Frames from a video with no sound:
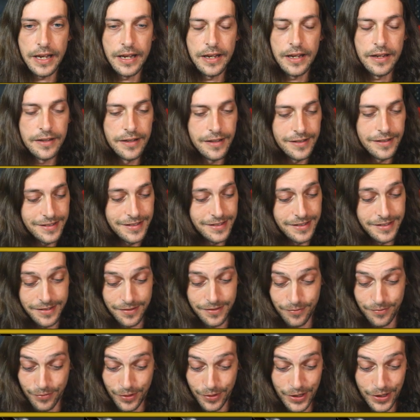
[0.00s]
and this is a
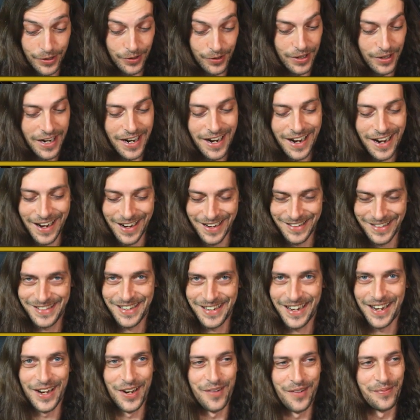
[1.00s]
real hot
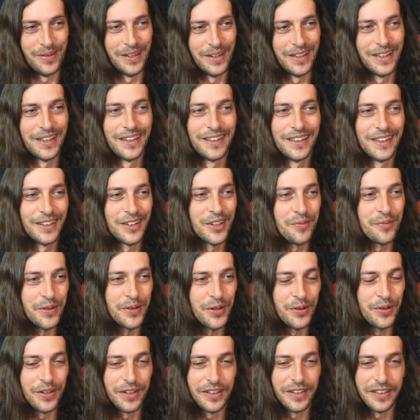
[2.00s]
topic in the
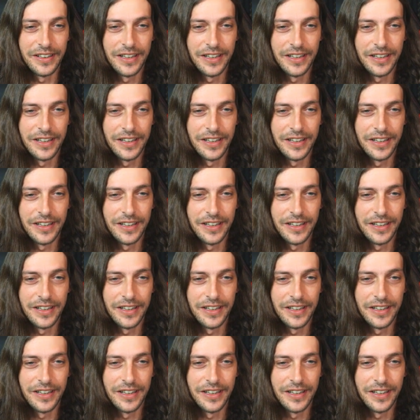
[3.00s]
community,